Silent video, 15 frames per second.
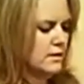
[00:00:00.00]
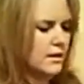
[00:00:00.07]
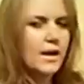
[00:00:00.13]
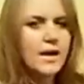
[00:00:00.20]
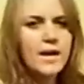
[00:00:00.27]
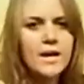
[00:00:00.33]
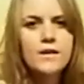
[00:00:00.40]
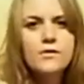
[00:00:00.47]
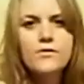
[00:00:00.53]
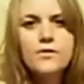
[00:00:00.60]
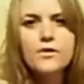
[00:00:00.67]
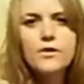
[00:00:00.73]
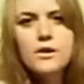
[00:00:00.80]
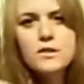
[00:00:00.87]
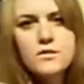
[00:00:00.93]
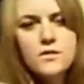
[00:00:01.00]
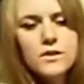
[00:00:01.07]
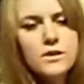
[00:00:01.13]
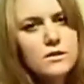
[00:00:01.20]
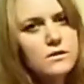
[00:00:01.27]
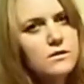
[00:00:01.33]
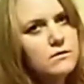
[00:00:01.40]
And for those of
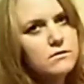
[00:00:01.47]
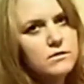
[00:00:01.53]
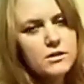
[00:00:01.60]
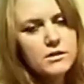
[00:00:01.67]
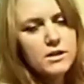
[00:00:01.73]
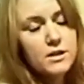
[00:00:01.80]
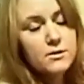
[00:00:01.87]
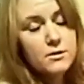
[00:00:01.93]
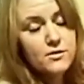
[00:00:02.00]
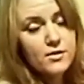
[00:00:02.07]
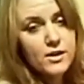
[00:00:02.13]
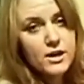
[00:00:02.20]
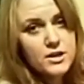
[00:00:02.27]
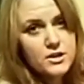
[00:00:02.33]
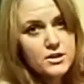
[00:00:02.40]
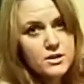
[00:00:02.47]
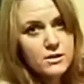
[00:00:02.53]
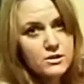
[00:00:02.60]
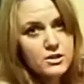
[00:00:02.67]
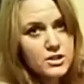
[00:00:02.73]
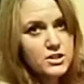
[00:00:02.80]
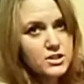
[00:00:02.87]
you who need a refresher
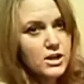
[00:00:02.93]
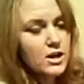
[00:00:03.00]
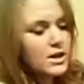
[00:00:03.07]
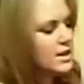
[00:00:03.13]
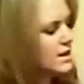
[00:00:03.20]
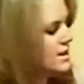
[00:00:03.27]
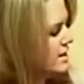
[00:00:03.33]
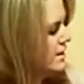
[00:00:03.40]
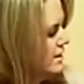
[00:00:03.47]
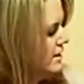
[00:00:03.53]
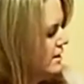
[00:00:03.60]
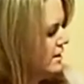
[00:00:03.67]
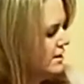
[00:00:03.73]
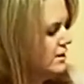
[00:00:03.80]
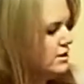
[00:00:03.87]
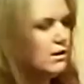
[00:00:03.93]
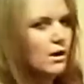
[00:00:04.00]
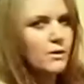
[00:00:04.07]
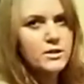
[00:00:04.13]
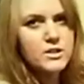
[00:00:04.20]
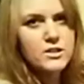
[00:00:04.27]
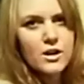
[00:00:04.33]
or just starting, you
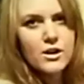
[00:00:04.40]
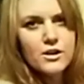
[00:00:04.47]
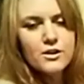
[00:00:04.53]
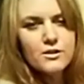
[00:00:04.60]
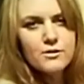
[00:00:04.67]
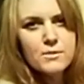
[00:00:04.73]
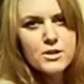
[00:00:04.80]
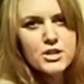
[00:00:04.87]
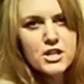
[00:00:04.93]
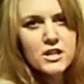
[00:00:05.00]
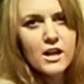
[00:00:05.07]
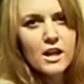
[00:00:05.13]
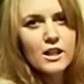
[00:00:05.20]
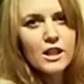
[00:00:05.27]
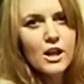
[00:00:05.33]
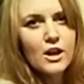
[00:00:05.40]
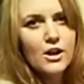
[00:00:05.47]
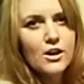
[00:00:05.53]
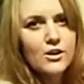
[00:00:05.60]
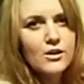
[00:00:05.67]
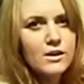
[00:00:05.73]
always start your machine on low.